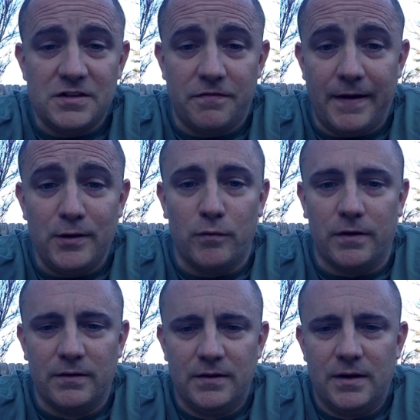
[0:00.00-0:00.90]
fight
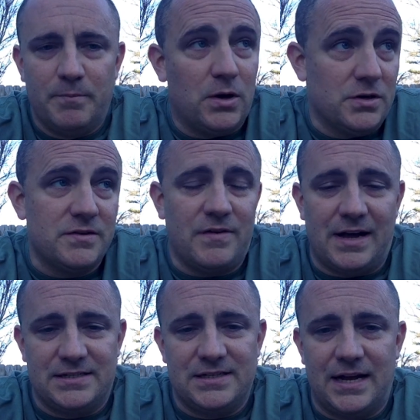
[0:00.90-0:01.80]
over because of
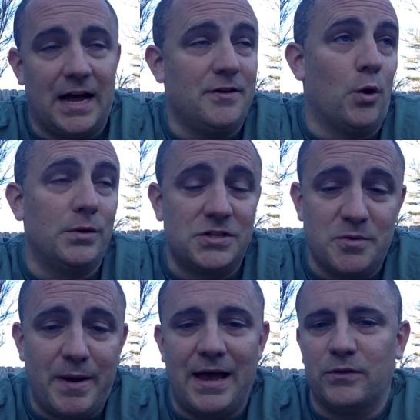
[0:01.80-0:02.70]
guys signing, either going to
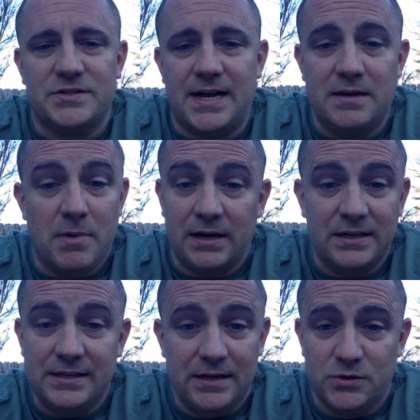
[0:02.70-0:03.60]
Japan or signing minor
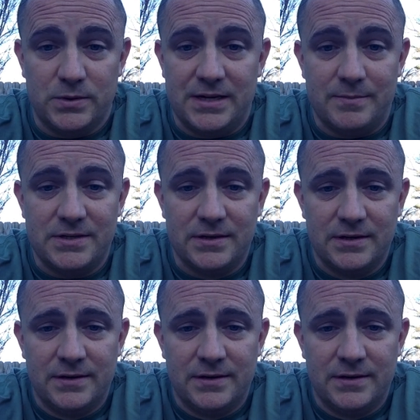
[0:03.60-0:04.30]
league deals with teams.